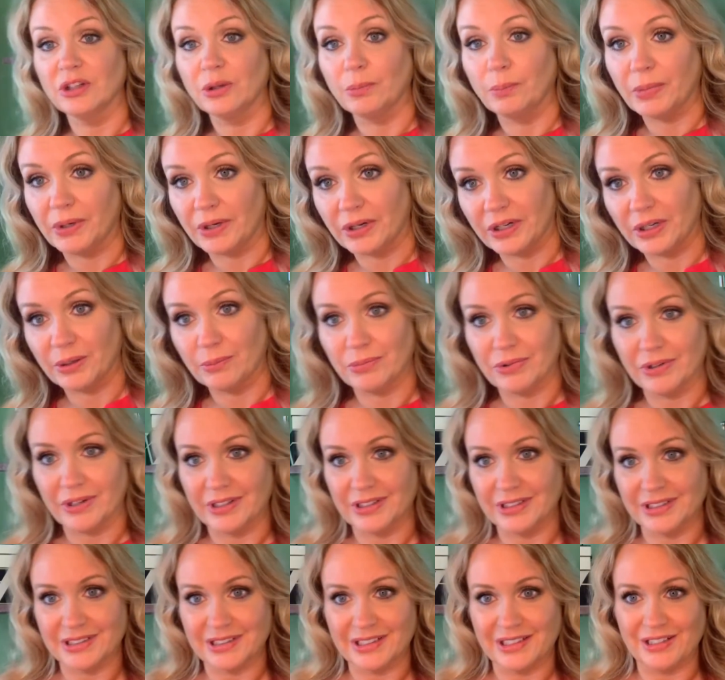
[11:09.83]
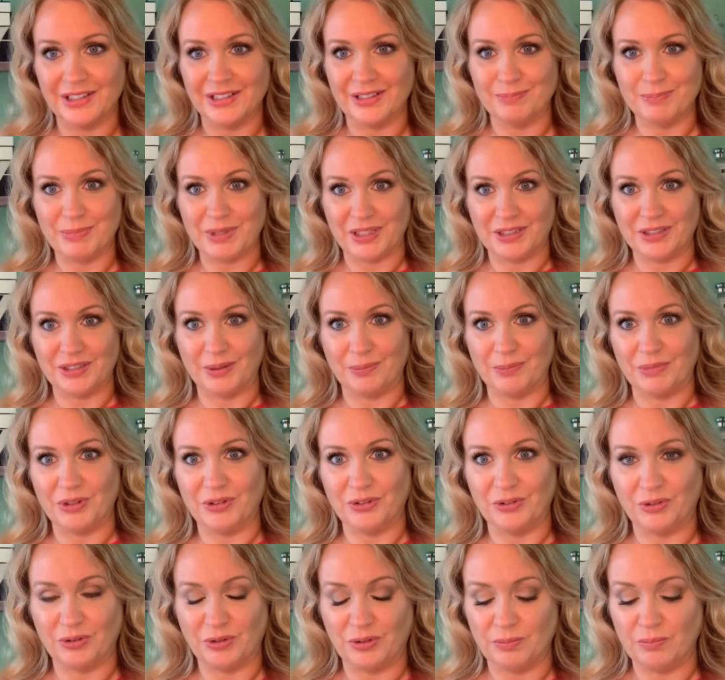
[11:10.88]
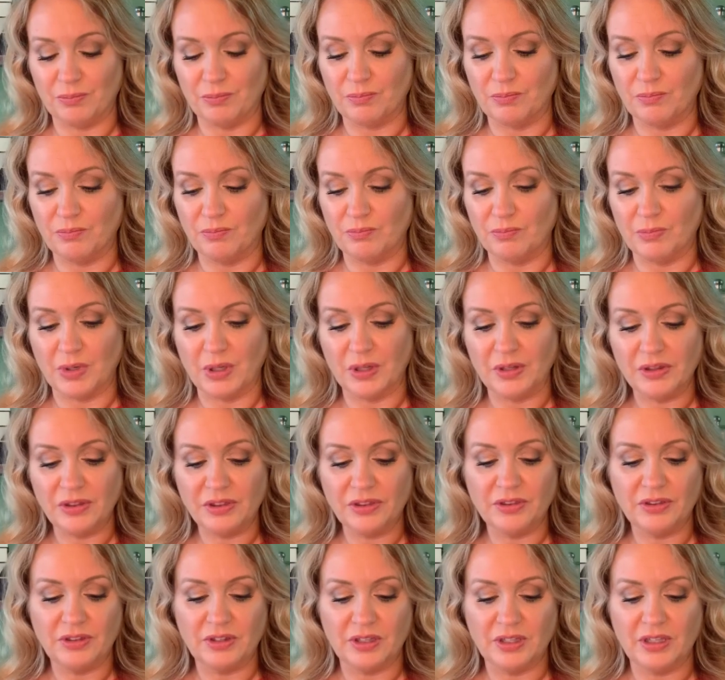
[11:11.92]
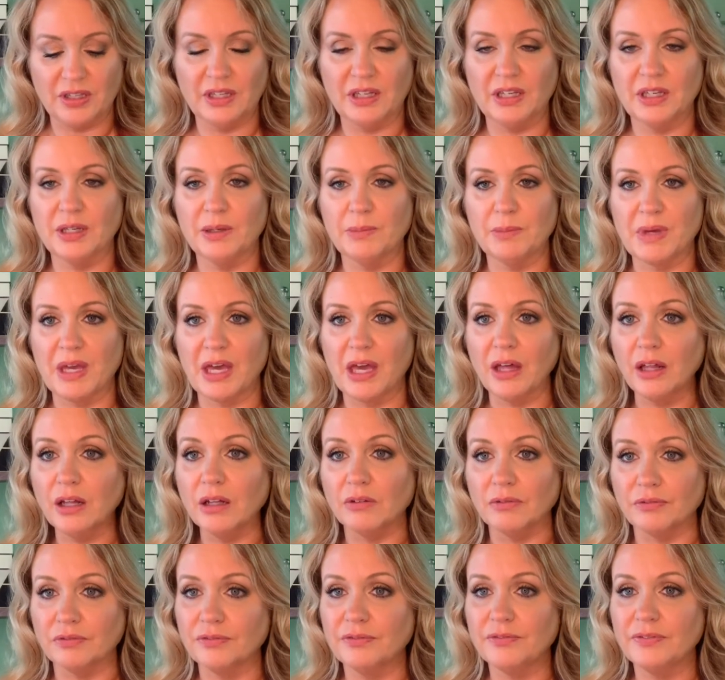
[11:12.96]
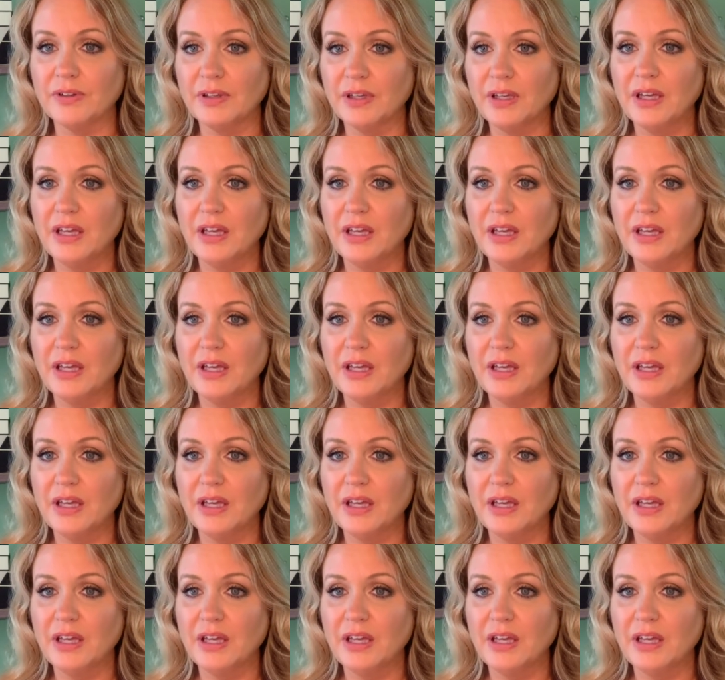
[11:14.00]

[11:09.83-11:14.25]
bargain product that I picked up this month, e.l.f.